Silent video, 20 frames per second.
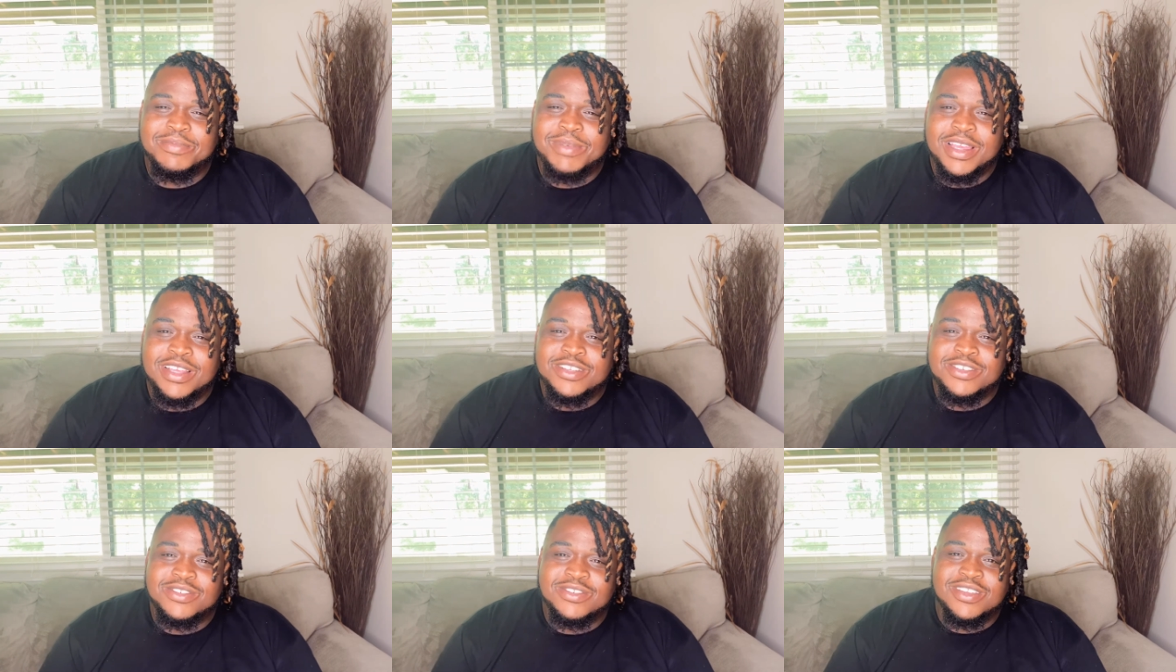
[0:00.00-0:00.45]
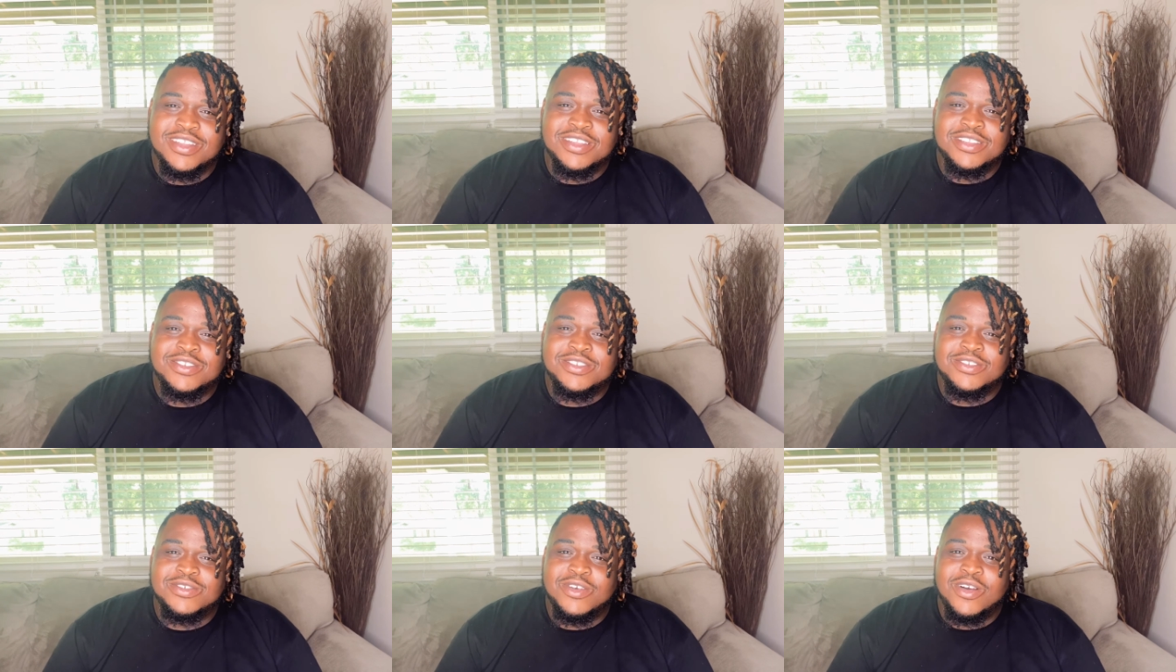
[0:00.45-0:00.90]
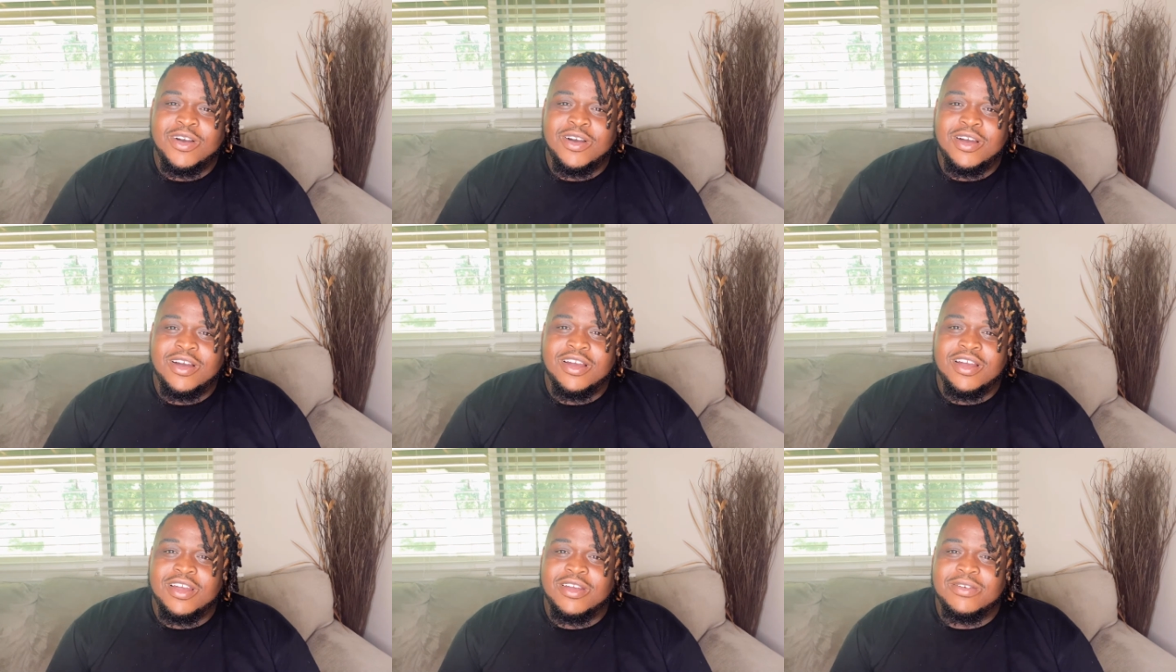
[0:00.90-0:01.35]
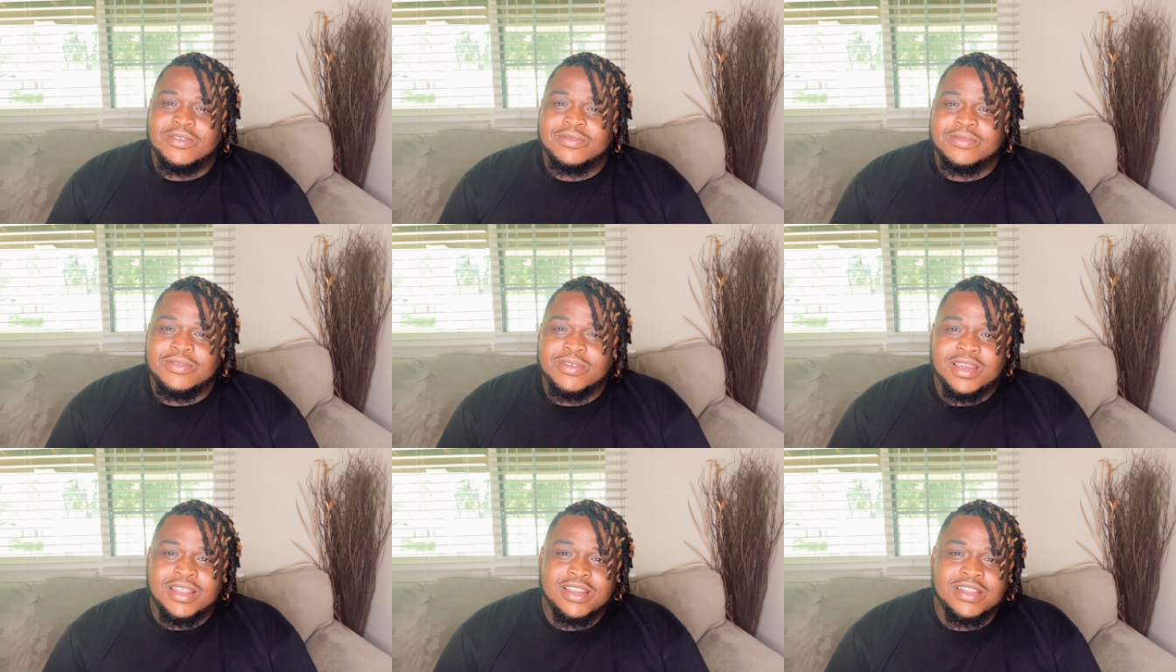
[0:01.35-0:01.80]
make sure that you are
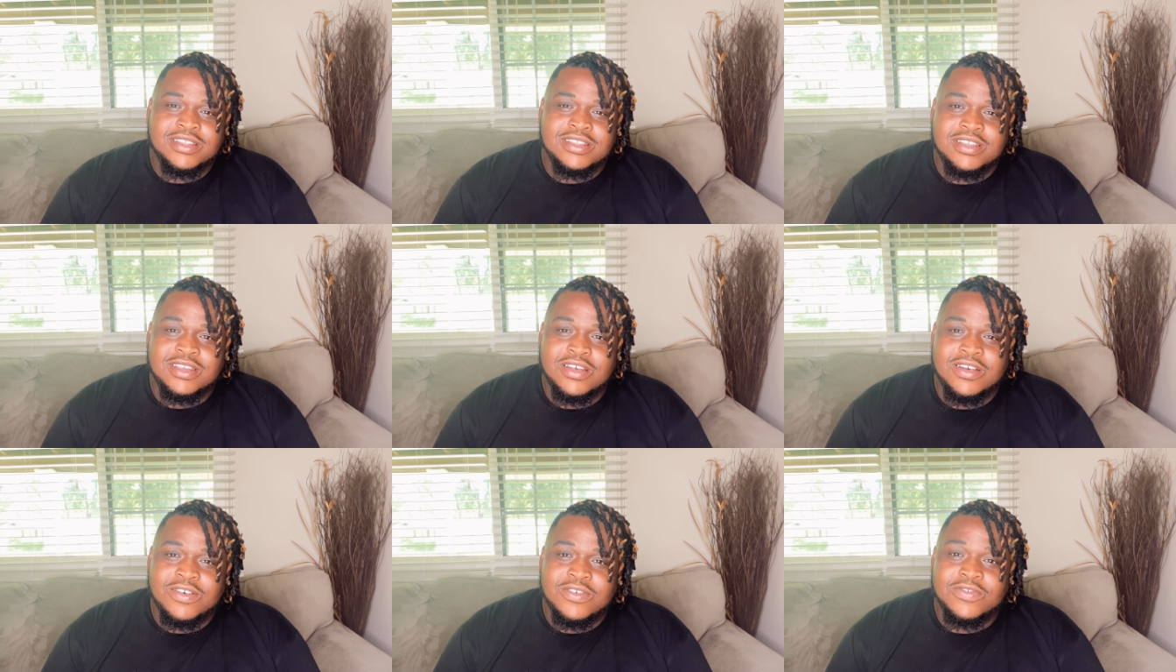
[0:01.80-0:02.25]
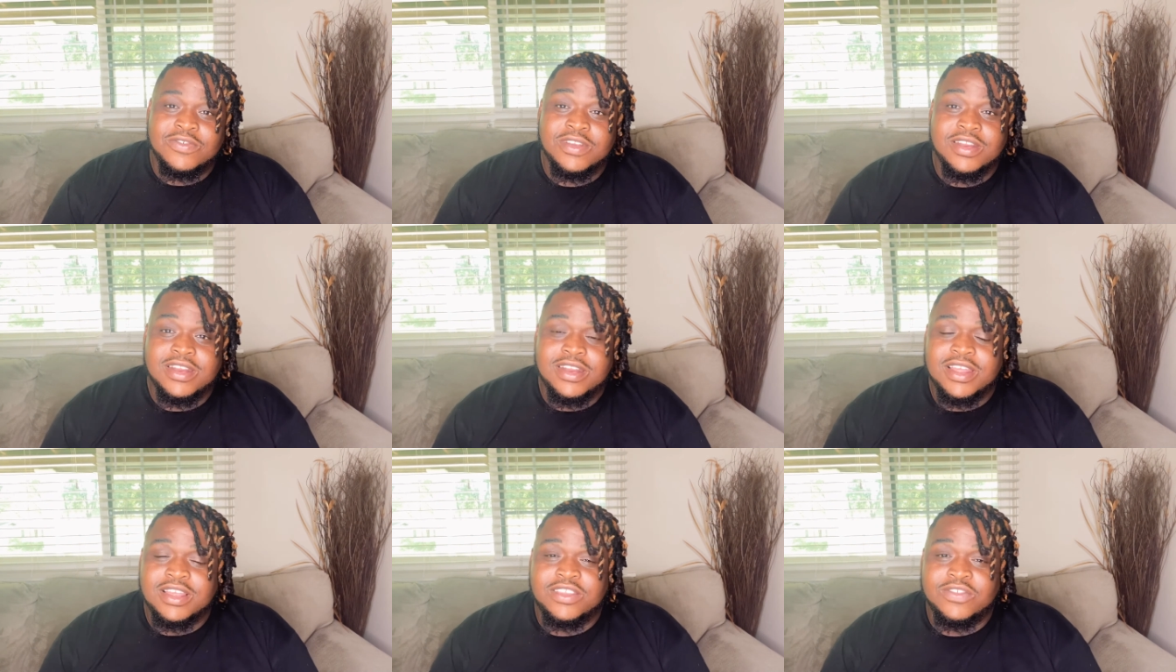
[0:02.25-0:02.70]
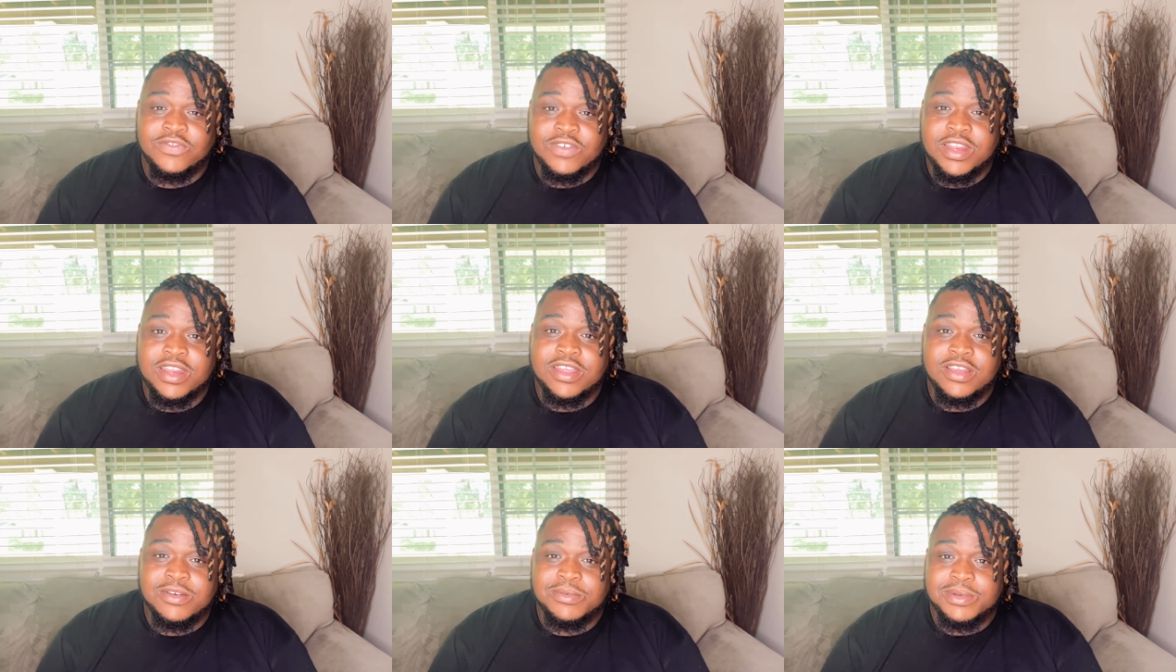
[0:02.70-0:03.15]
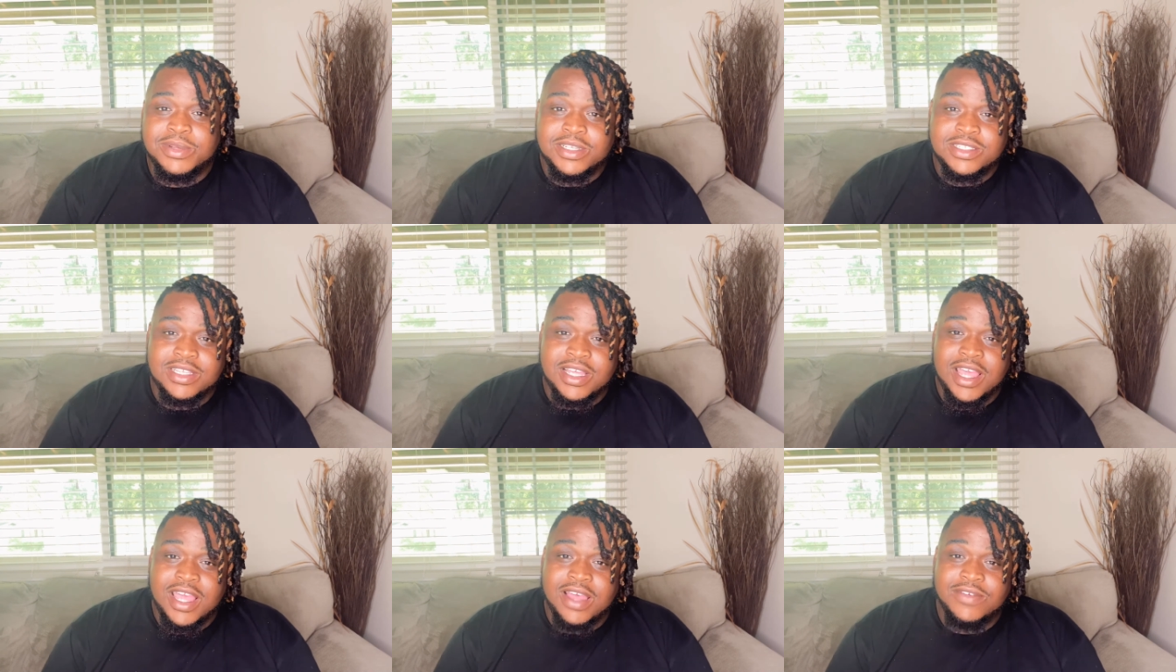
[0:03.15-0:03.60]
ready to go for the next video
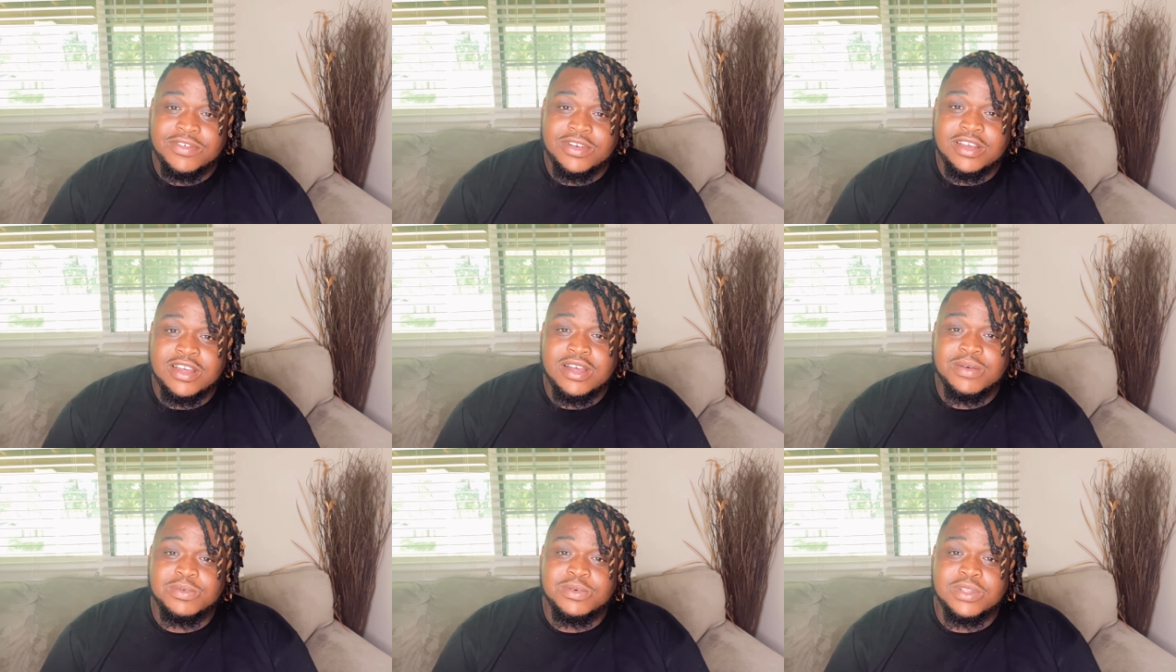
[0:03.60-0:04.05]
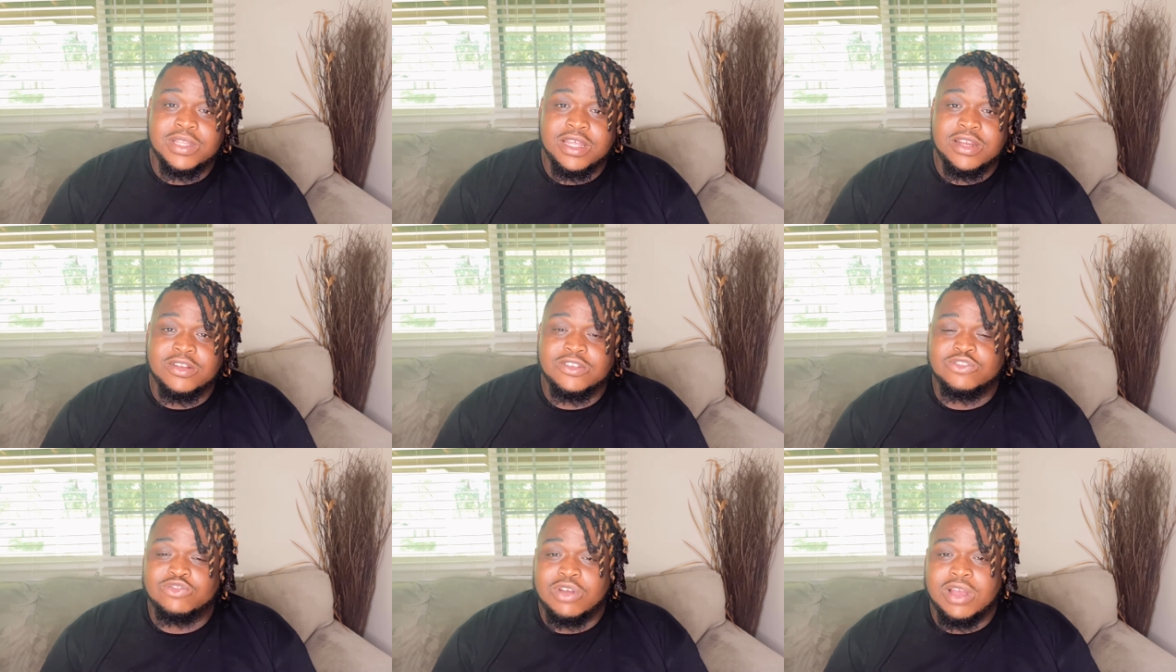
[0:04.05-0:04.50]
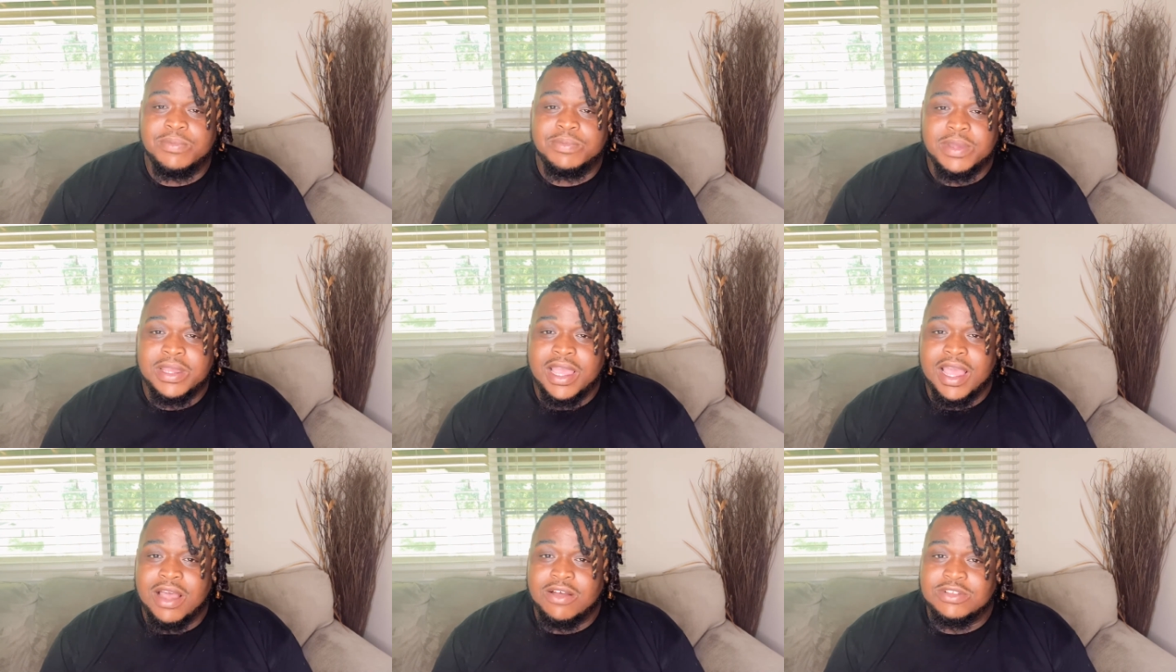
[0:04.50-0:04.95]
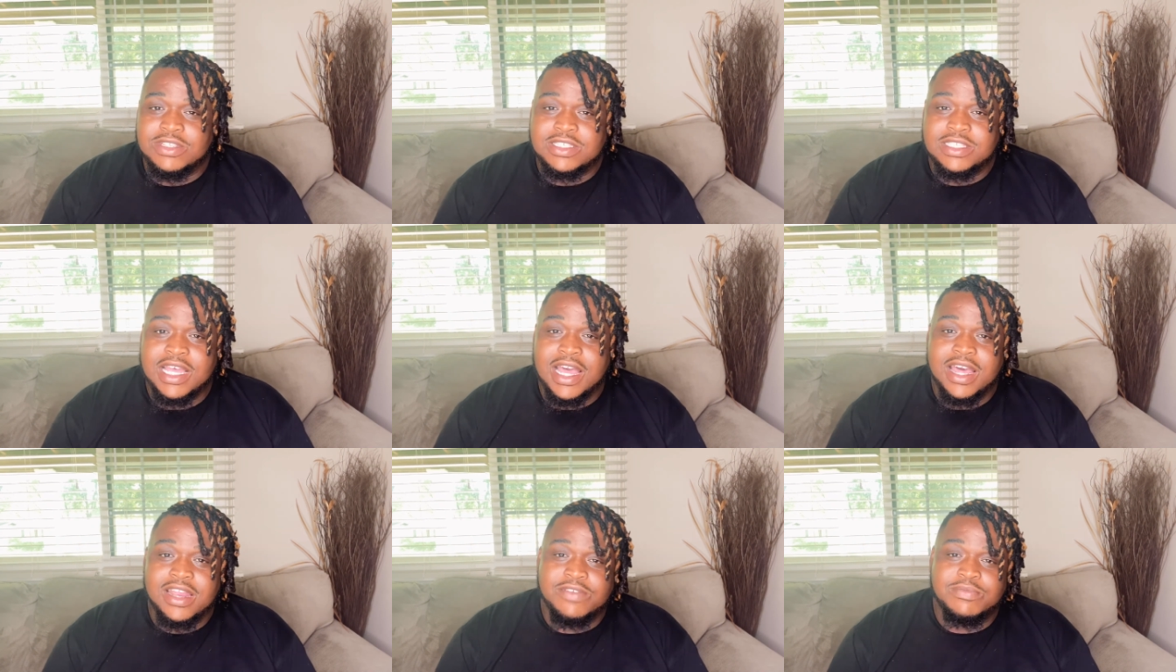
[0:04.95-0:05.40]
because I have a couple that are dropping
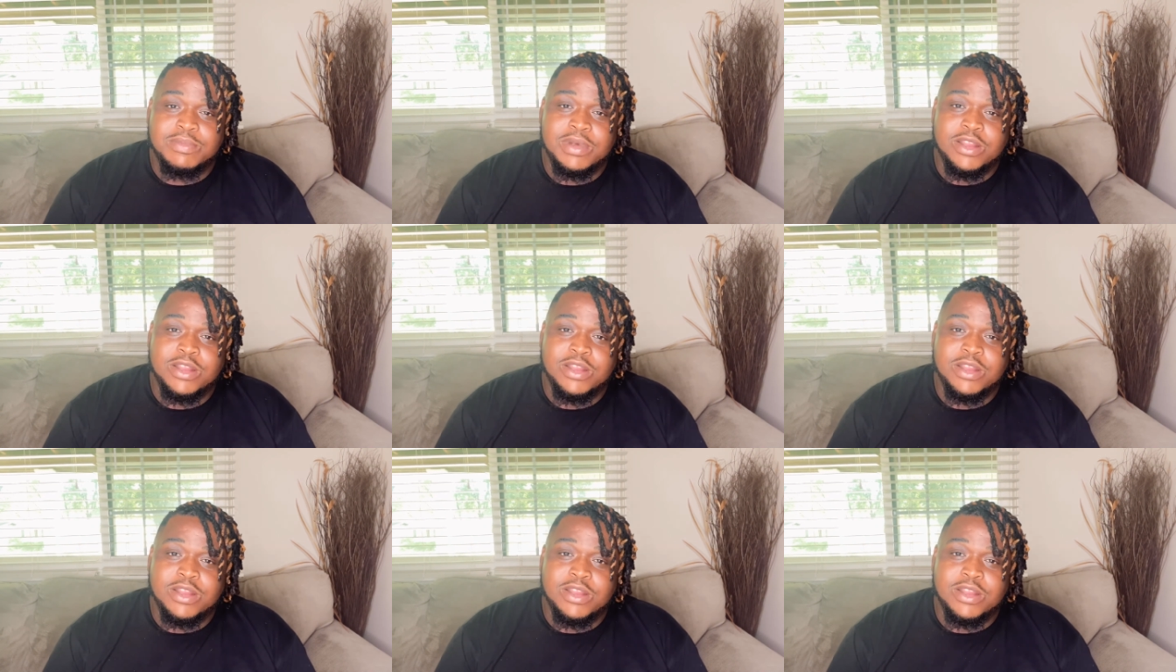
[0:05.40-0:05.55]
outside of my